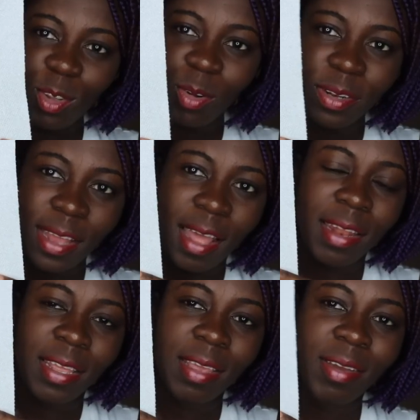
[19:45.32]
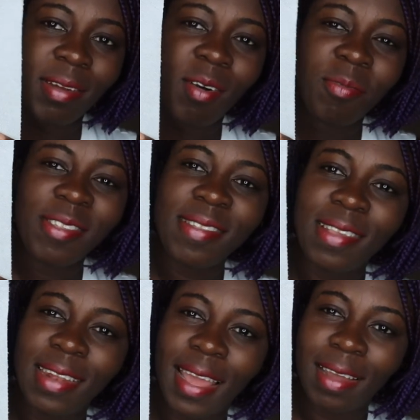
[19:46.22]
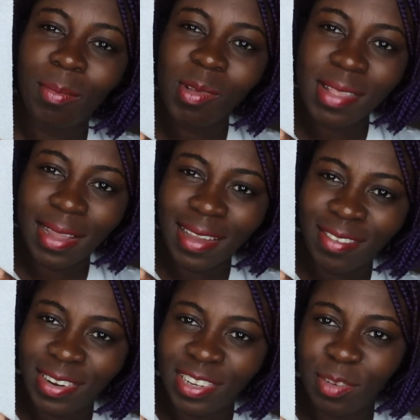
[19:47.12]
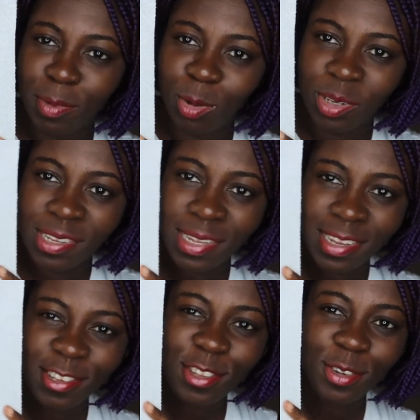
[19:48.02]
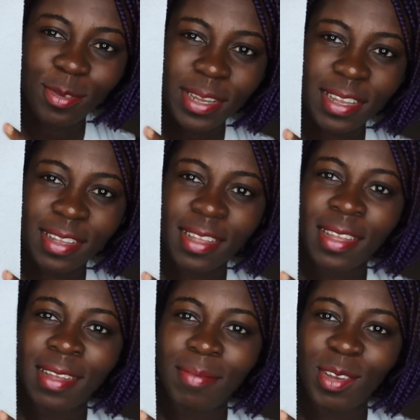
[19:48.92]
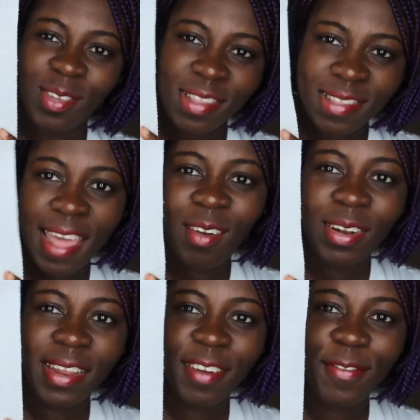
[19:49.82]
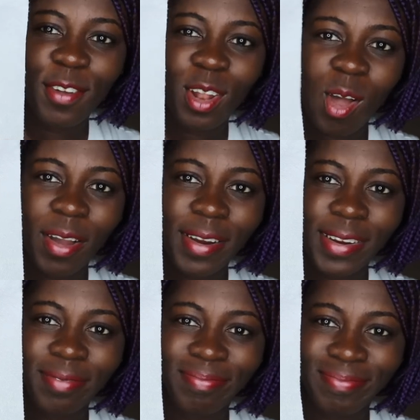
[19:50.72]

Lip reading: toned down, and you can almost see like almost like a greenish bluish tinge to it because it sat on there for longer.